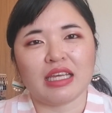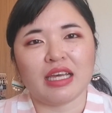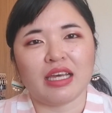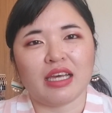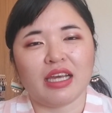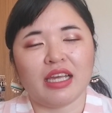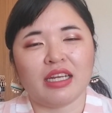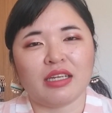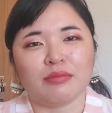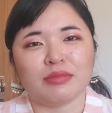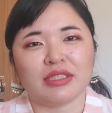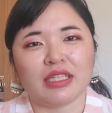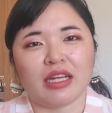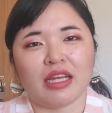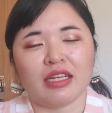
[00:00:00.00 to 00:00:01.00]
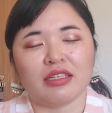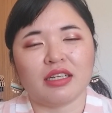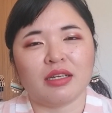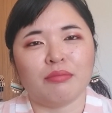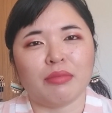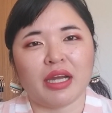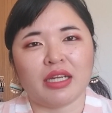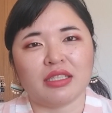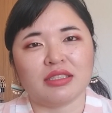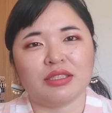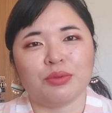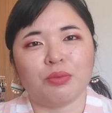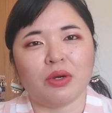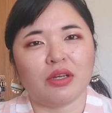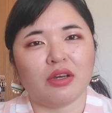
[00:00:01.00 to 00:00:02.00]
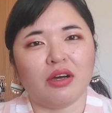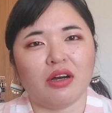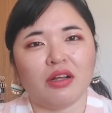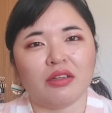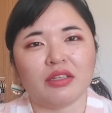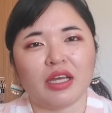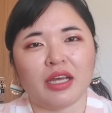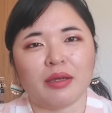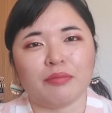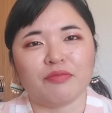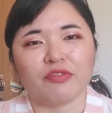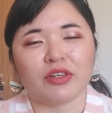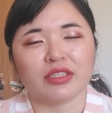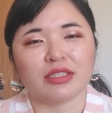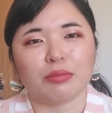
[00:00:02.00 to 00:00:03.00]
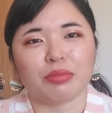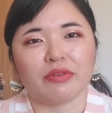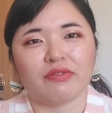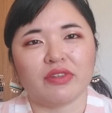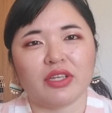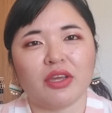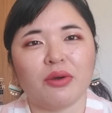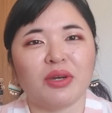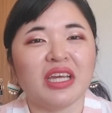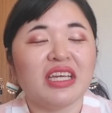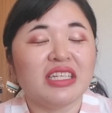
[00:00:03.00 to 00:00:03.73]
items that I combined into one haul for a separate video.